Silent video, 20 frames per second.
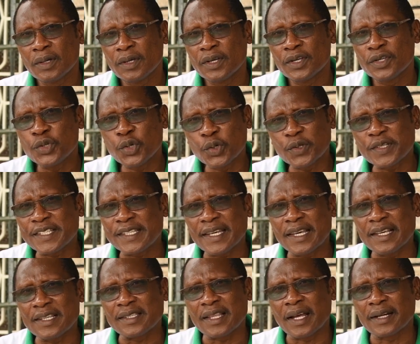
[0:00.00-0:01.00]
Chute
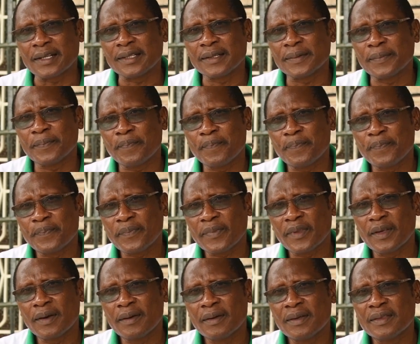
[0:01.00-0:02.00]
says that
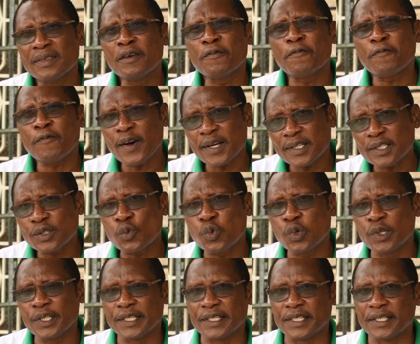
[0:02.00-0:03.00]
the first
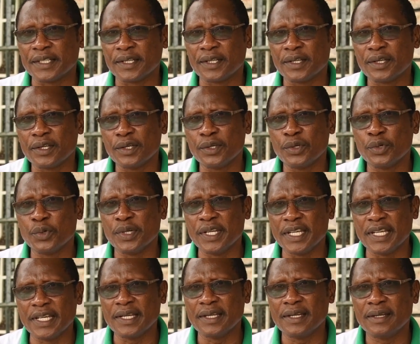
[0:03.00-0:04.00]
quality you
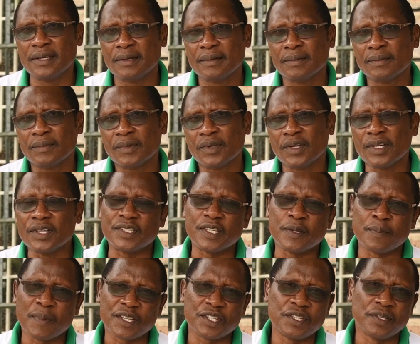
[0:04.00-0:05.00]
need is
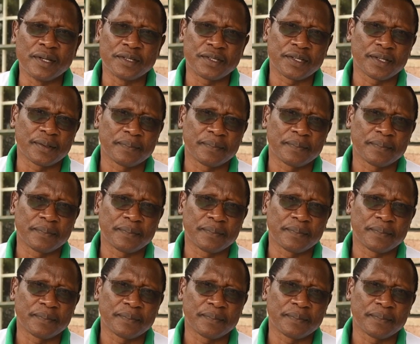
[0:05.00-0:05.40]
imagination.